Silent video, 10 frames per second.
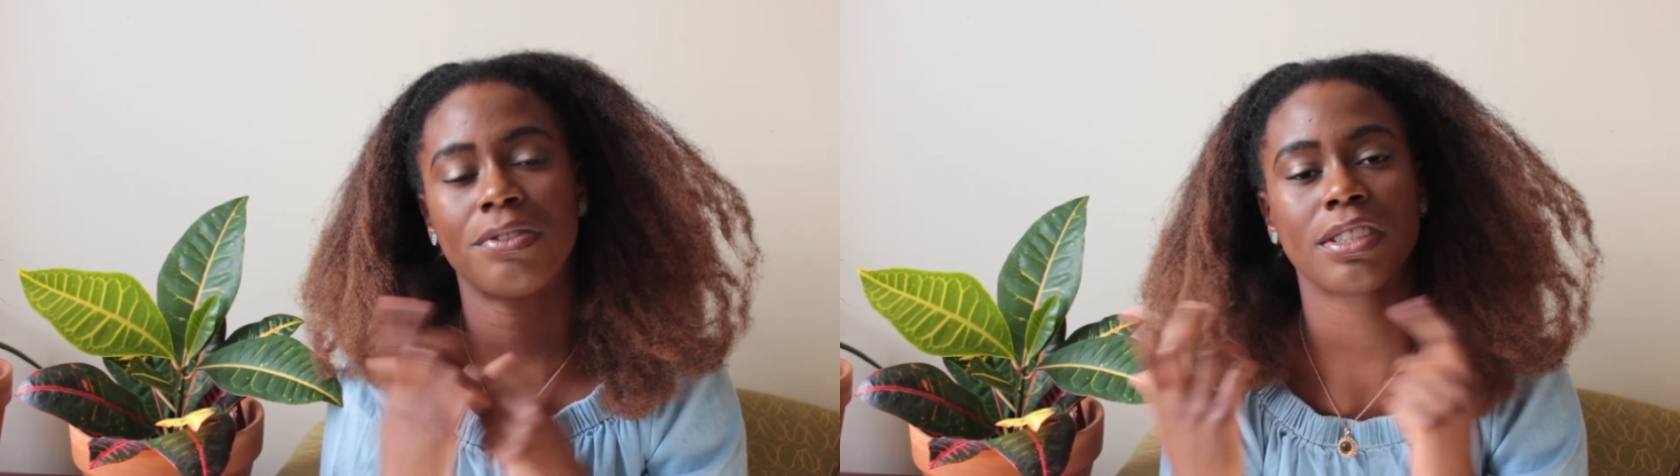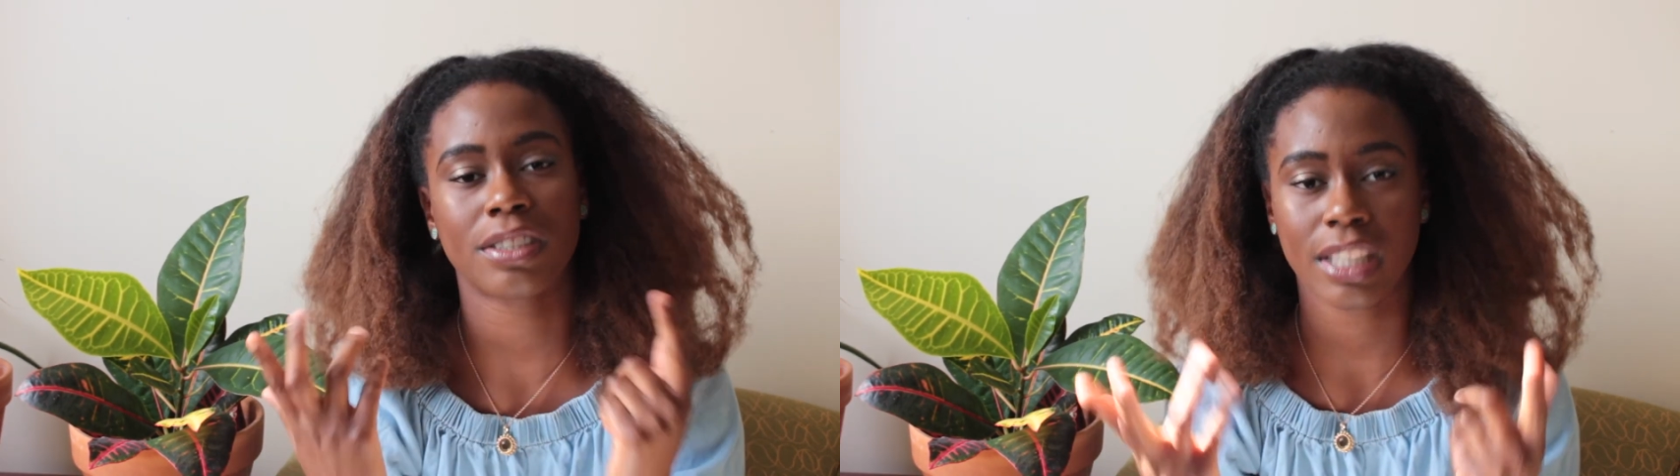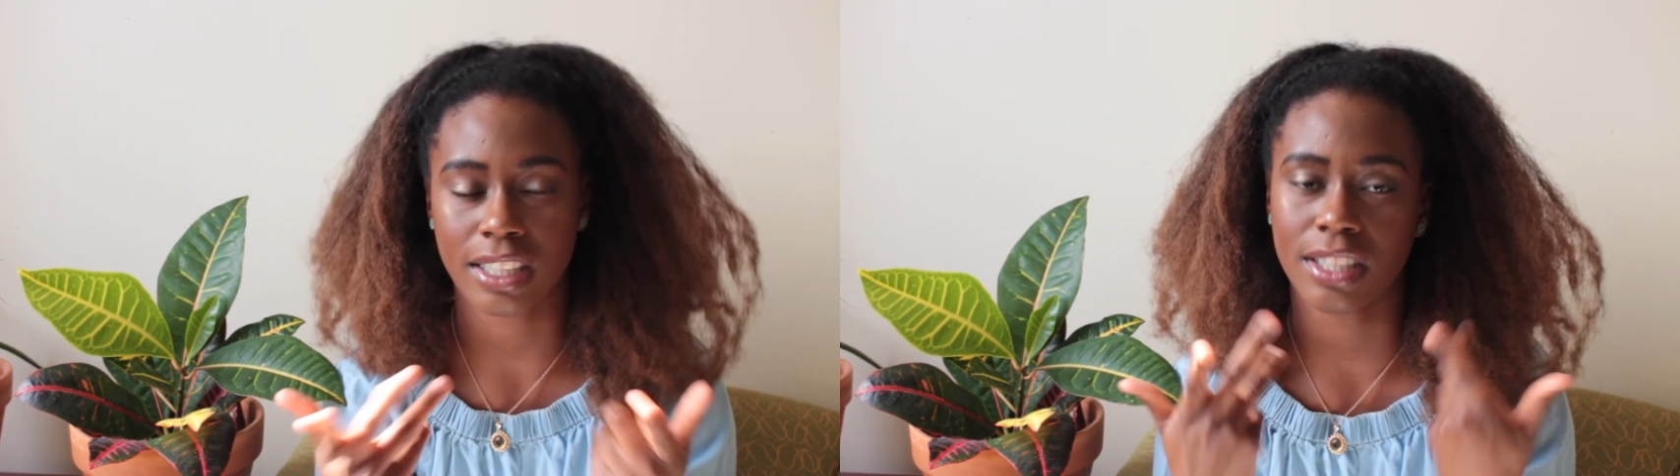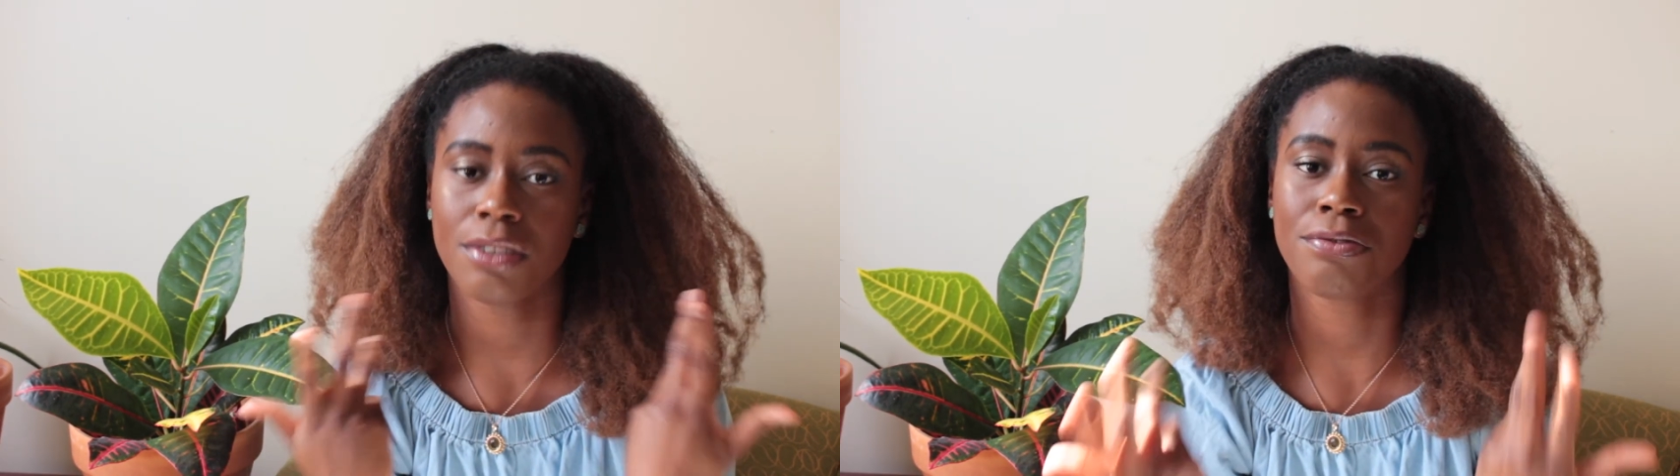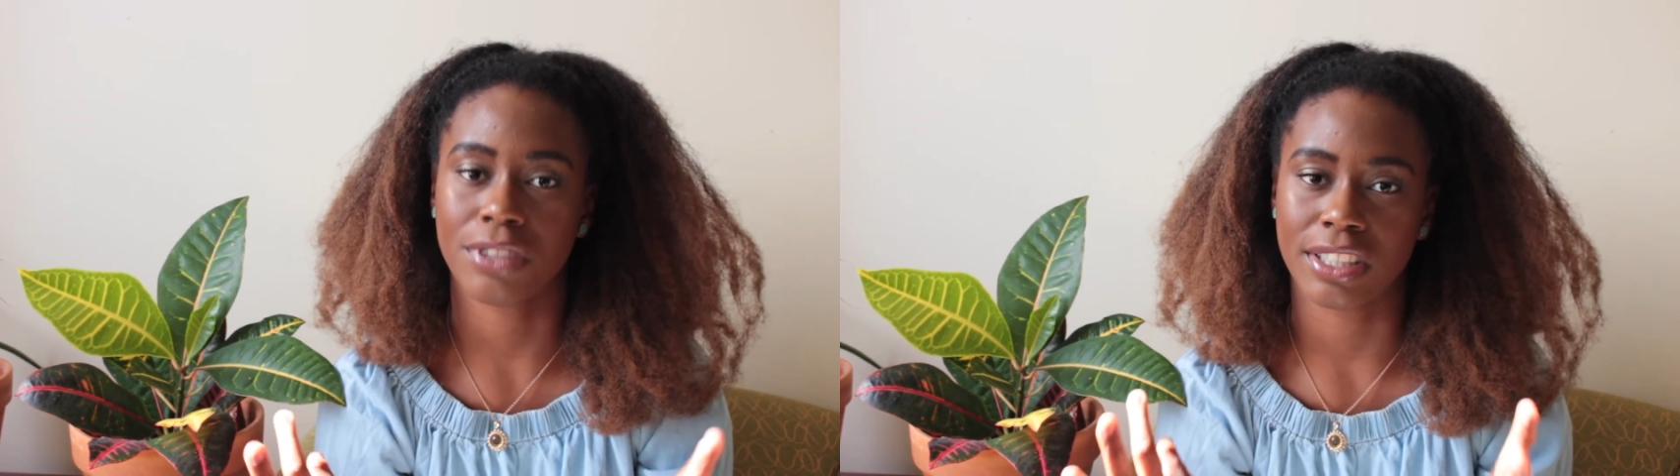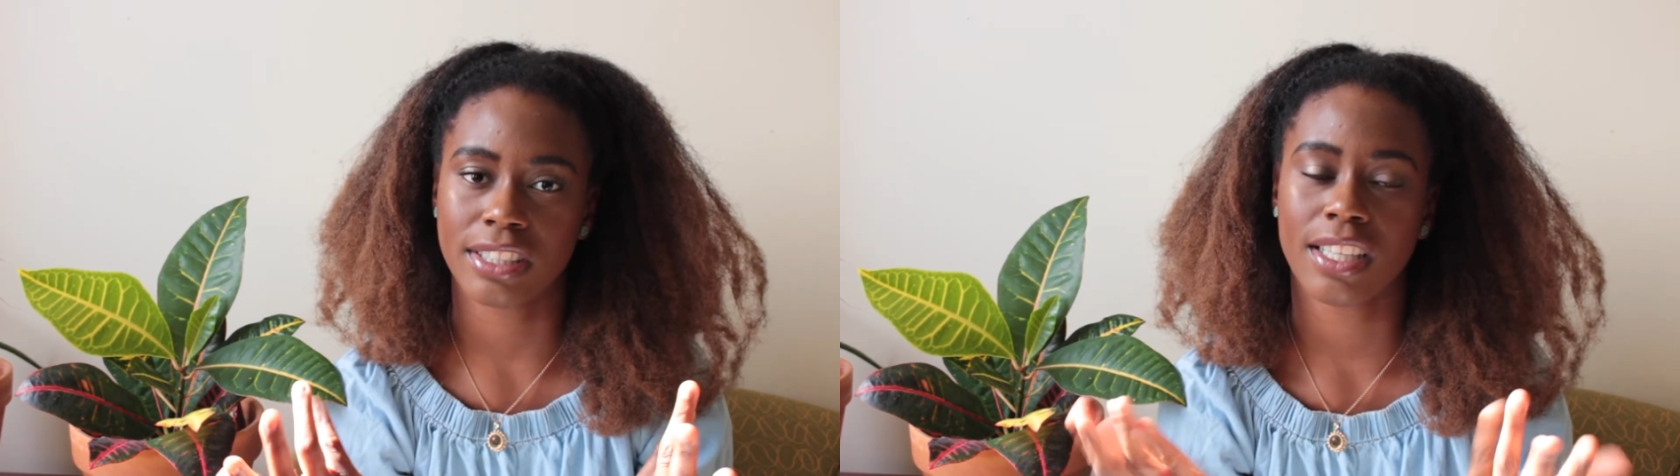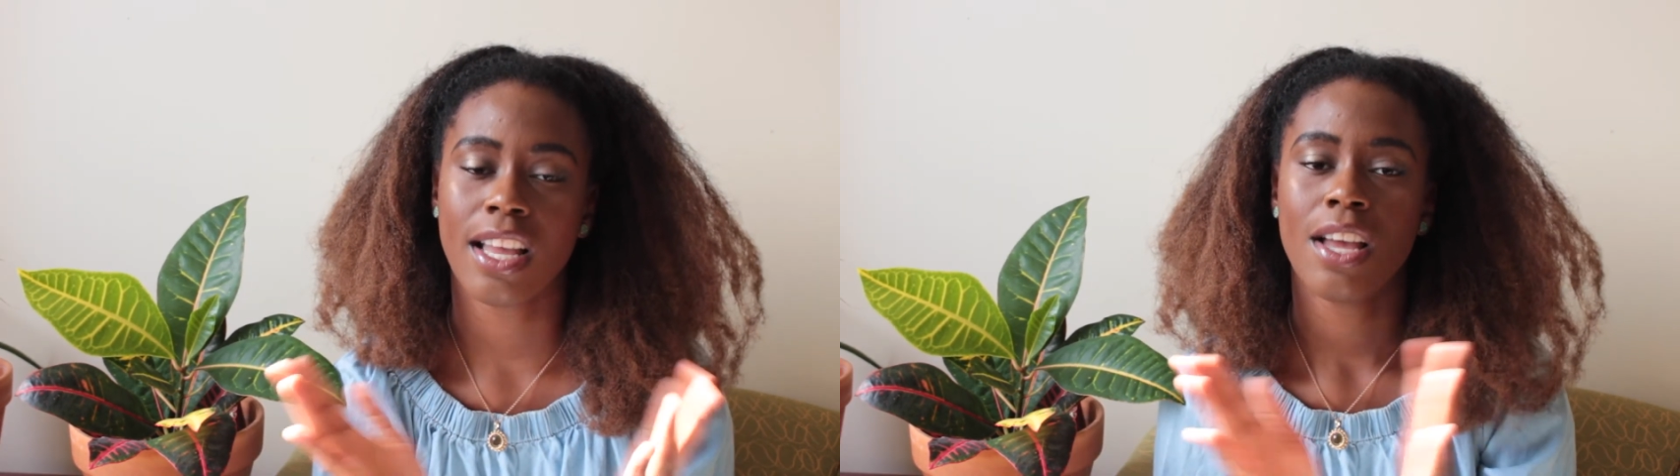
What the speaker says: was technically the first.